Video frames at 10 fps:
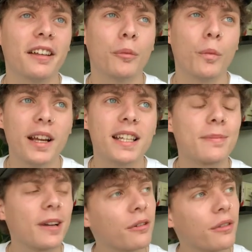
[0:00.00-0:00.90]
What is
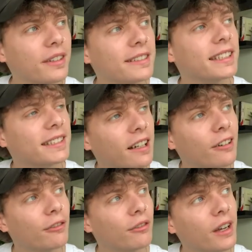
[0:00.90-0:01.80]
my authentic
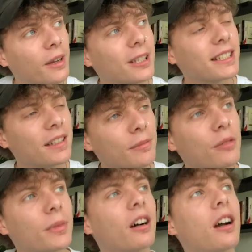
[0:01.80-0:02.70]
self? Because at the
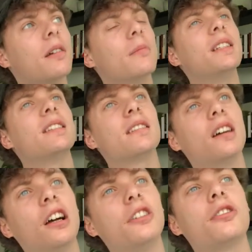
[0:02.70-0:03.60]
moment I am in
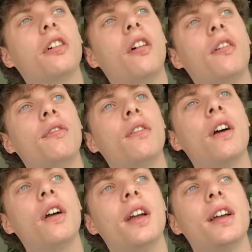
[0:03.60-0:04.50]
search of
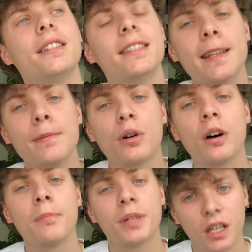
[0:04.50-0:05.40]

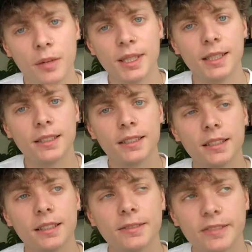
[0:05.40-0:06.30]
deeper purpose,
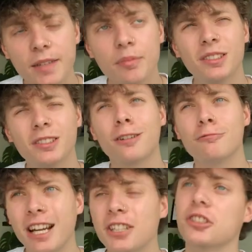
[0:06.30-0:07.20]
deeper
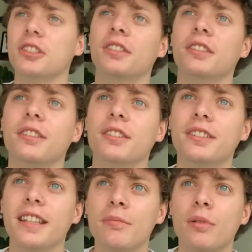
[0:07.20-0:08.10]
direction,
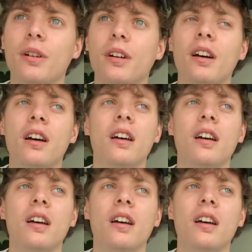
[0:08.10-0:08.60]
deeper